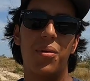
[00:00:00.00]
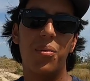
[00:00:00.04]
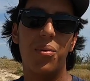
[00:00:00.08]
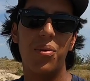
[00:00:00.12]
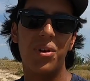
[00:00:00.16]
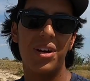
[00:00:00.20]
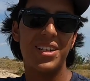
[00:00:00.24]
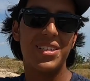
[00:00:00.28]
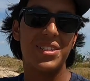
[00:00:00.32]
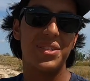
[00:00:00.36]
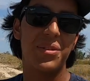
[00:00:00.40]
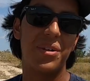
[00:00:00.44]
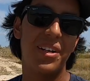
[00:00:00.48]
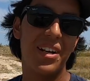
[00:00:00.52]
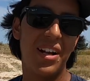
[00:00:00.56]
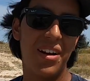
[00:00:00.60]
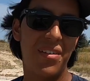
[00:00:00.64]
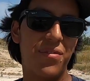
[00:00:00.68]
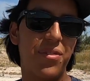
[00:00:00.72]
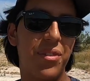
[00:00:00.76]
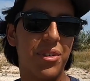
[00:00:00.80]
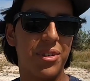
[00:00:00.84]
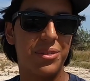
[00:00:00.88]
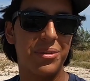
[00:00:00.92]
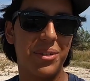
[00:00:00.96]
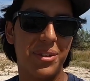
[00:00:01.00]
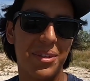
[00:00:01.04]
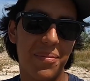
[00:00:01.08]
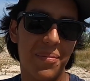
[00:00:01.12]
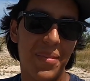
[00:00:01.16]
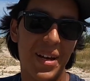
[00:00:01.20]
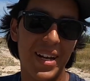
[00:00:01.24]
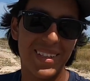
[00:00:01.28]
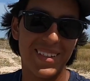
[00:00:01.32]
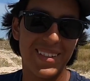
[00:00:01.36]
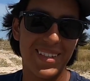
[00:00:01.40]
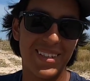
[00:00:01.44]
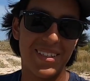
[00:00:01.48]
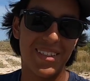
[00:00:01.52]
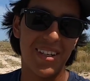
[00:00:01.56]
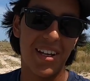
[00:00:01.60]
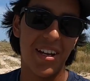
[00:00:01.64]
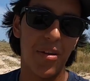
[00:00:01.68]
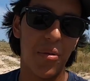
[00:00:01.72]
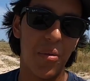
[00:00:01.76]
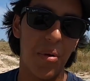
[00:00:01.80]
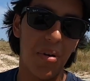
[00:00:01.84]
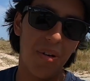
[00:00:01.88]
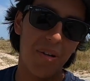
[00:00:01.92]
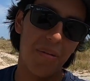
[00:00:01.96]
What is going on, folks? Welcome back to the
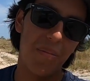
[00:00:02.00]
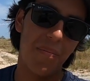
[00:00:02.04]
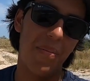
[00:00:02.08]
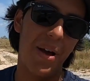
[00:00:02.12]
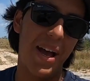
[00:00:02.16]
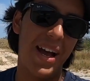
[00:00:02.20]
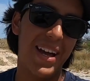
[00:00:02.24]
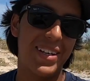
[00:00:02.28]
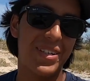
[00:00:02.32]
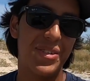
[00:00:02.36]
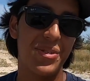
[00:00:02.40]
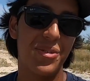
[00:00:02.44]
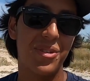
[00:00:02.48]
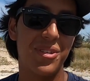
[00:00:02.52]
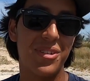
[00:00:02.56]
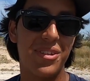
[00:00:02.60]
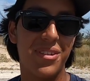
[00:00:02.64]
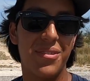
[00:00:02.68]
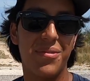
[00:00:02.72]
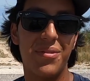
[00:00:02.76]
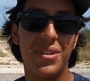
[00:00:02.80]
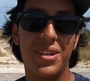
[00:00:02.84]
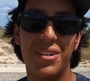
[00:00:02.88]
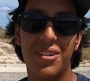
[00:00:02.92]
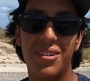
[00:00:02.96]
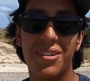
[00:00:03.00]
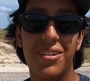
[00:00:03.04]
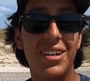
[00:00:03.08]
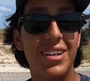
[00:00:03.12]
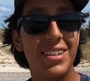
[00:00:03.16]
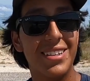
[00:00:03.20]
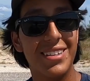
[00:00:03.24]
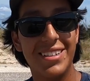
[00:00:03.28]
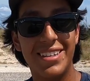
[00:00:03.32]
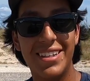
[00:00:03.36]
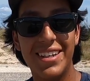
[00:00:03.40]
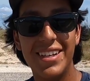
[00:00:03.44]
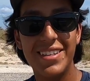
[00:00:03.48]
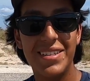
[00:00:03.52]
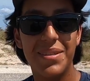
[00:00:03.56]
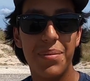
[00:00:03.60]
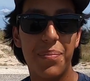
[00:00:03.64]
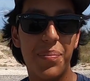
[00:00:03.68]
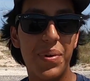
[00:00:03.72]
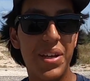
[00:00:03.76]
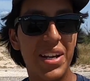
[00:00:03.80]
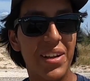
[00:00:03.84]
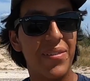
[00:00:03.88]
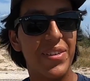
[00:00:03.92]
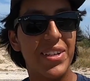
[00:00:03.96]
channel. Welcome back to another video. Today's a
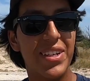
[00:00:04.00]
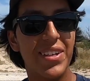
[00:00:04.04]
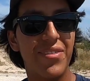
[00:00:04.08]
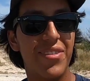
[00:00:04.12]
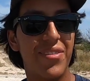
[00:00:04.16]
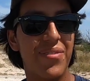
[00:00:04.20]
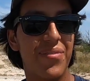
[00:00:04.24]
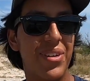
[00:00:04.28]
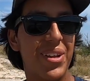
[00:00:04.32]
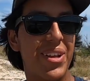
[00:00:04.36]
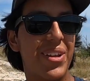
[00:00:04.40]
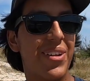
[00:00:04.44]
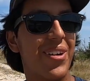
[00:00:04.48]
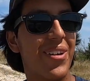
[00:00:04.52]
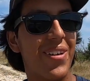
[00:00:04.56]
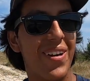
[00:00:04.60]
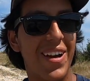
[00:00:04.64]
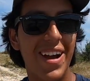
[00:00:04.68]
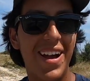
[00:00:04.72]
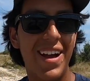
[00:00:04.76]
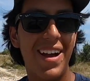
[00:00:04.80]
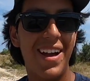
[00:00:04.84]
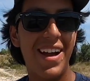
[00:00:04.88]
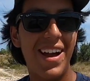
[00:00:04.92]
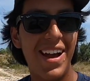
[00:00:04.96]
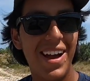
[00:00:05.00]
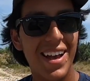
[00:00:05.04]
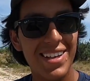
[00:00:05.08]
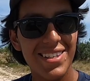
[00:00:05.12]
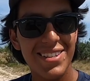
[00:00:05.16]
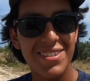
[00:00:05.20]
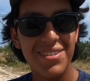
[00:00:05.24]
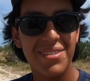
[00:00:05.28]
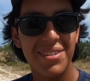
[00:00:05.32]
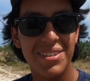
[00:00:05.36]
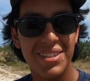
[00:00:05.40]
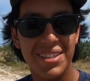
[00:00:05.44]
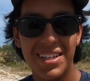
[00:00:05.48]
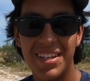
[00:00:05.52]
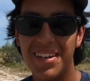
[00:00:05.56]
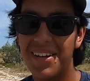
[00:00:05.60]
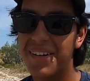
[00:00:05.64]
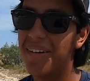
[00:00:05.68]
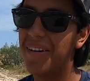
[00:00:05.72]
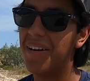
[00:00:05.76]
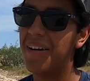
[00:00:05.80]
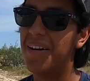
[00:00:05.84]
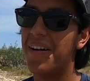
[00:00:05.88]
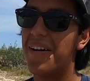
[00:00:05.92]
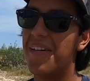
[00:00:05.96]
bit of a different video. As you can
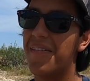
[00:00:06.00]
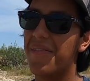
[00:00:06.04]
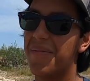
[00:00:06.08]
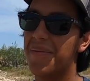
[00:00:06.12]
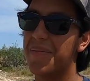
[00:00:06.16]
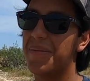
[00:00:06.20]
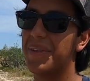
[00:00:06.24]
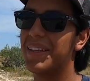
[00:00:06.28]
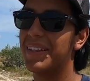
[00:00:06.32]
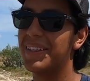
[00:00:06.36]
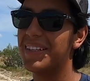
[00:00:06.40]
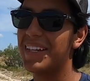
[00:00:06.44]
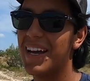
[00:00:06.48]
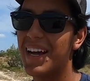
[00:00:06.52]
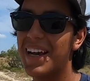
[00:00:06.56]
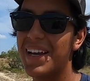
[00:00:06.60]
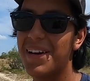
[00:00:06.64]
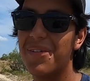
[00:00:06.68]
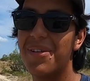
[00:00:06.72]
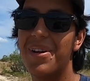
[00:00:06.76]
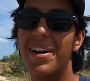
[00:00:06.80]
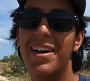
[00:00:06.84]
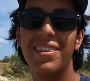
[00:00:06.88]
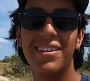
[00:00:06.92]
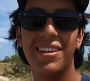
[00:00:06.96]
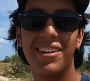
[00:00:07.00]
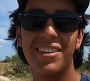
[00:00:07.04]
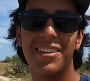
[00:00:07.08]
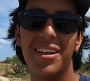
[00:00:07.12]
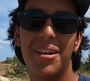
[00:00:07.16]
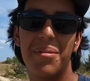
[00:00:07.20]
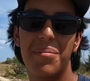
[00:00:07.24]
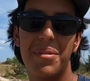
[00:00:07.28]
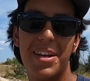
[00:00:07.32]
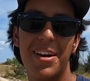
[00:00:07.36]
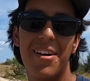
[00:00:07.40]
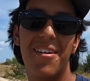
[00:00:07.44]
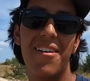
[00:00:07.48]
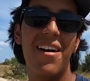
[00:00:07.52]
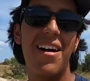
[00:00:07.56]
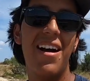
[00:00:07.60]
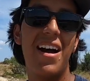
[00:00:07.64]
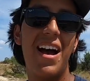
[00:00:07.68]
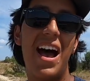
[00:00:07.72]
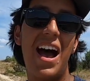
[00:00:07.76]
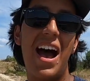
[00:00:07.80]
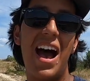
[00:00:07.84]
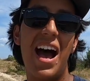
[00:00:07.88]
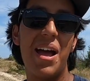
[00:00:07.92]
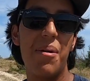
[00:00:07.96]
tell from the title and the thumbnail,
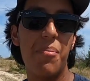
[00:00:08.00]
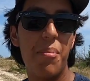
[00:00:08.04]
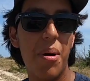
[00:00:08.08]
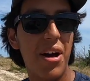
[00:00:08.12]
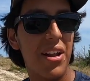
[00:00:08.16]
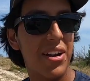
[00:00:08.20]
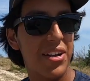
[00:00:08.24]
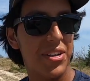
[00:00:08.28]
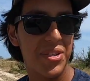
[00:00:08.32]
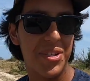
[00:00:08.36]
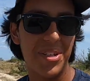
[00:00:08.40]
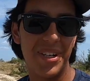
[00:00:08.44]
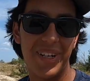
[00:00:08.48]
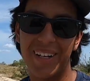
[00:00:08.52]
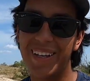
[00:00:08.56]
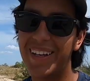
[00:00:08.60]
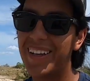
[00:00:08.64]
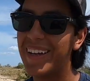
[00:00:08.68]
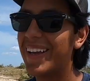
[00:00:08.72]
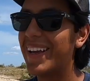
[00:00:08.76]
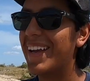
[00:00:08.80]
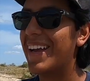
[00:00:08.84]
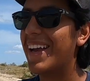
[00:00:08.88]
I bought a truck.